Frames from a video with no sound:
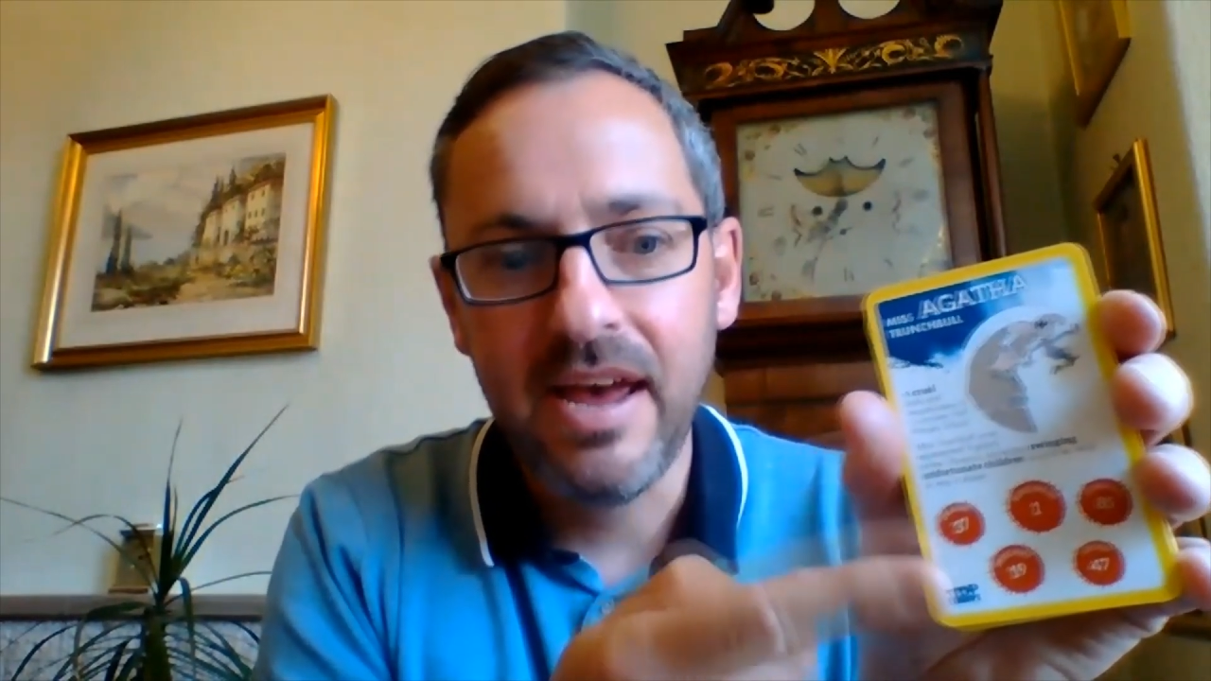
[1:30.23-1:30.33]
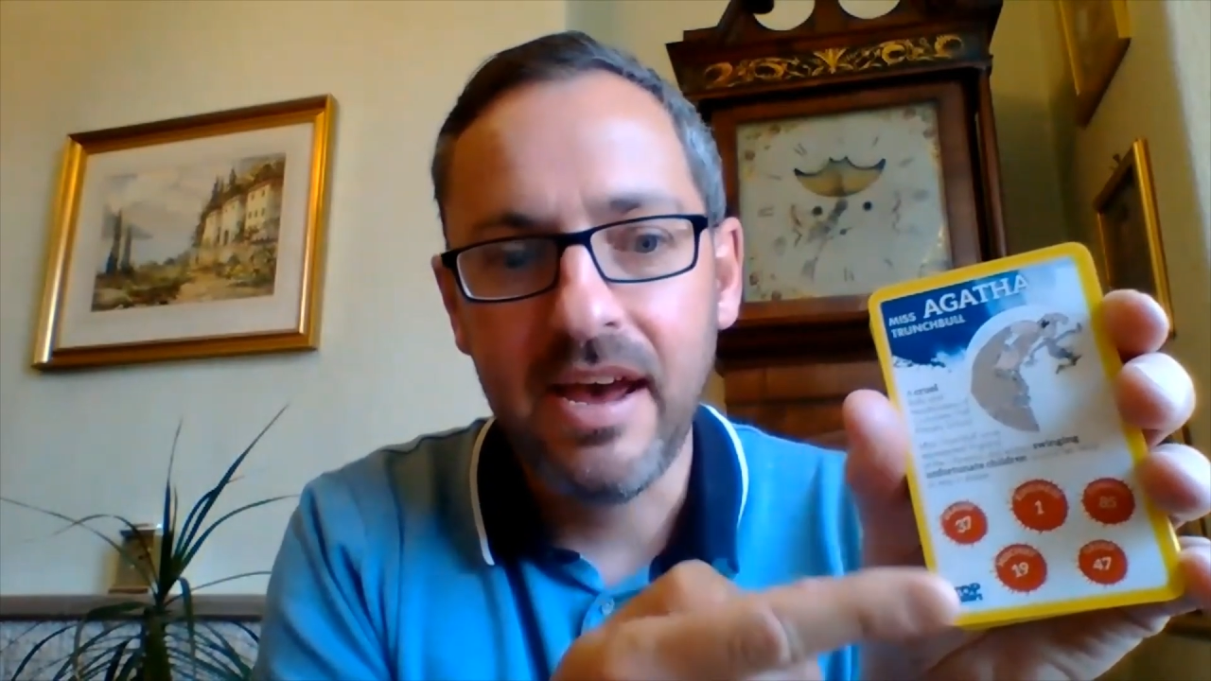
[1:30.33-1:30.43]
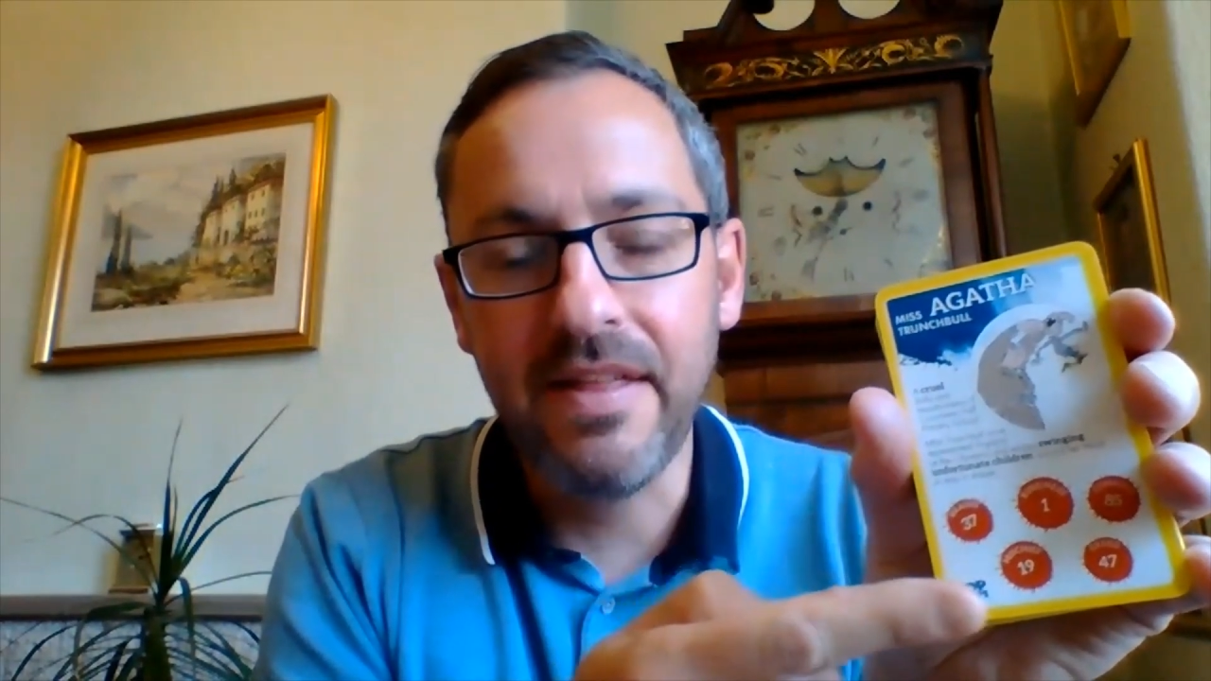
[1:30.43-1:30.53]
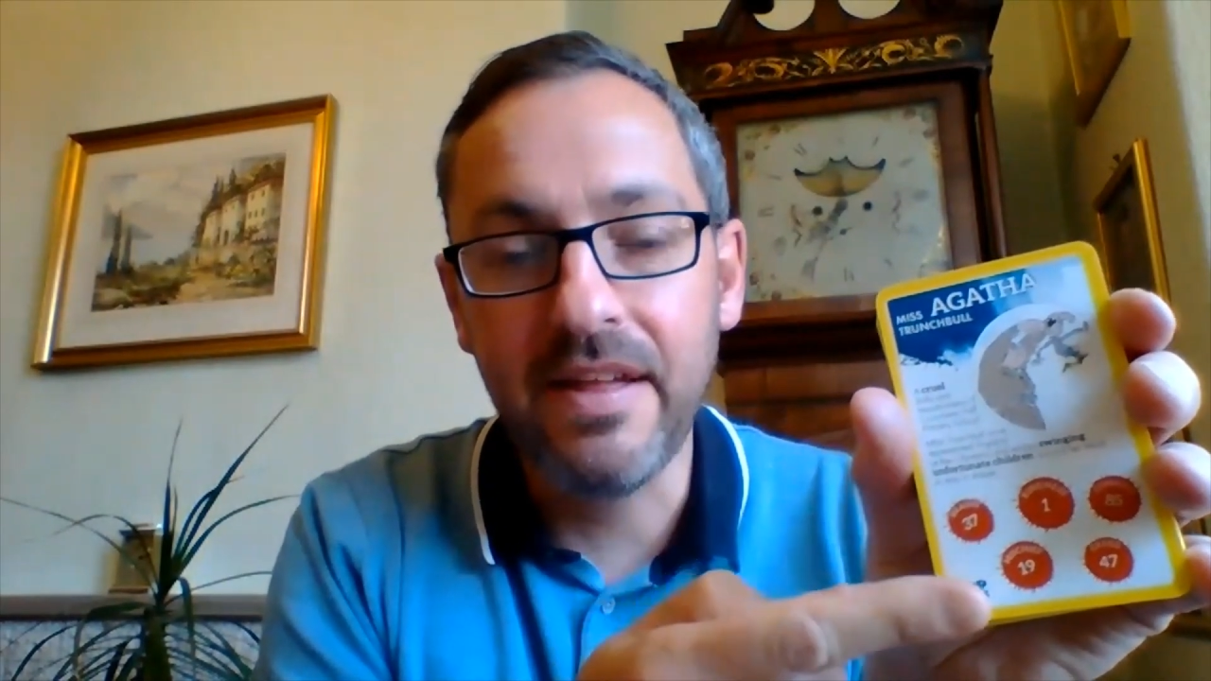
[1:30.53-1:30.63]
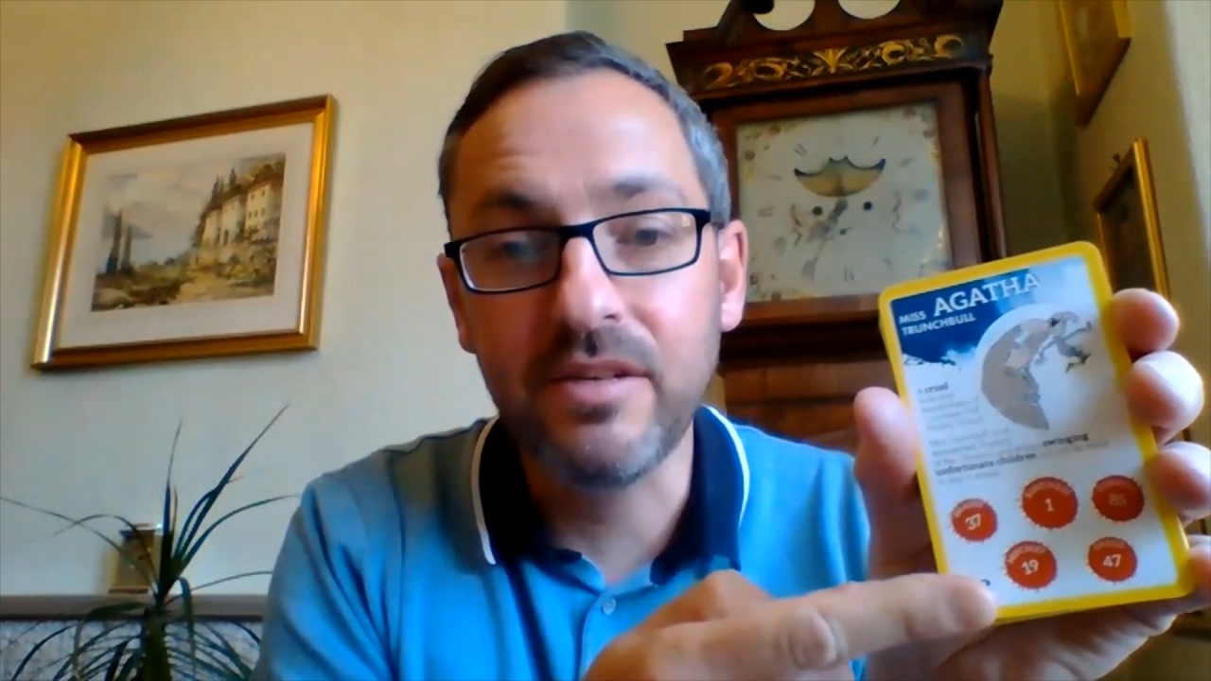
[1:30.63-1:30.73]

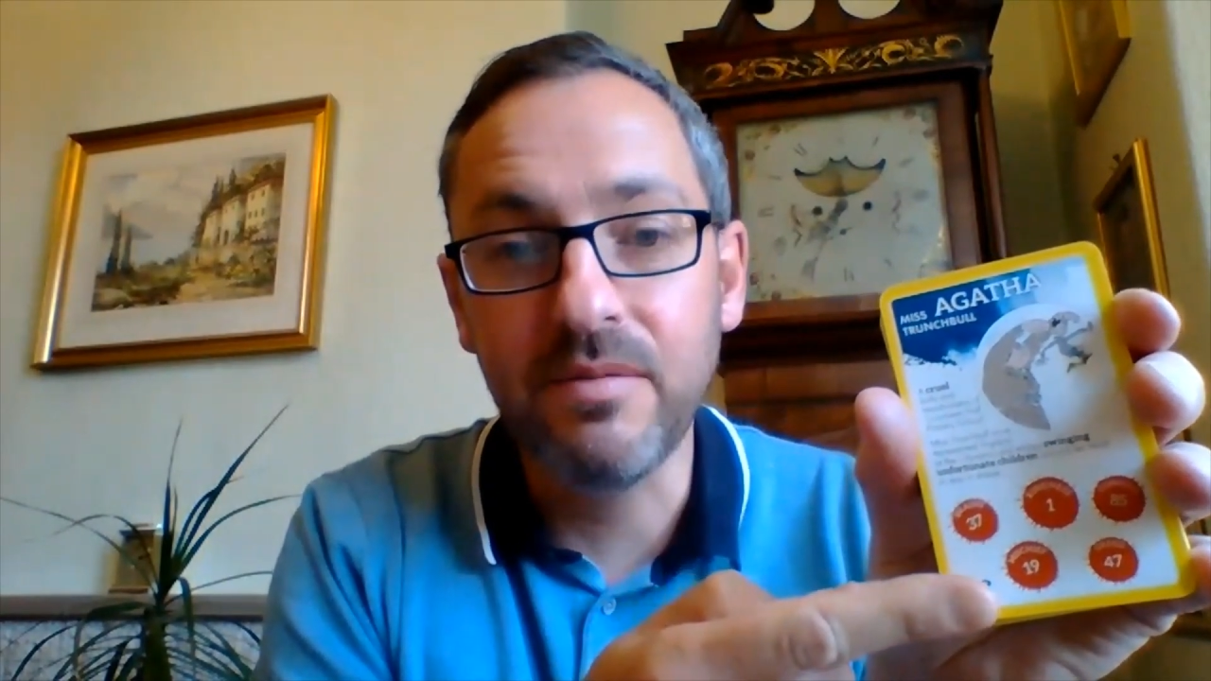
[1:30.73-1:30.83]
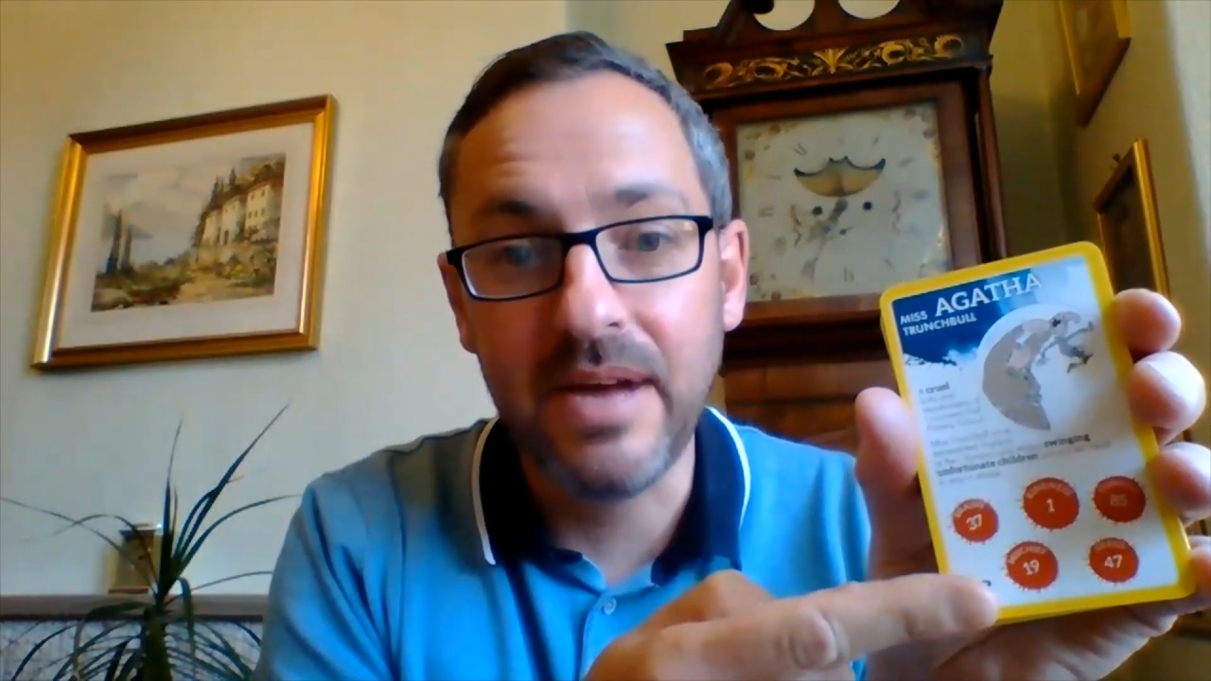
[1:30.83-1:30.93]
and then some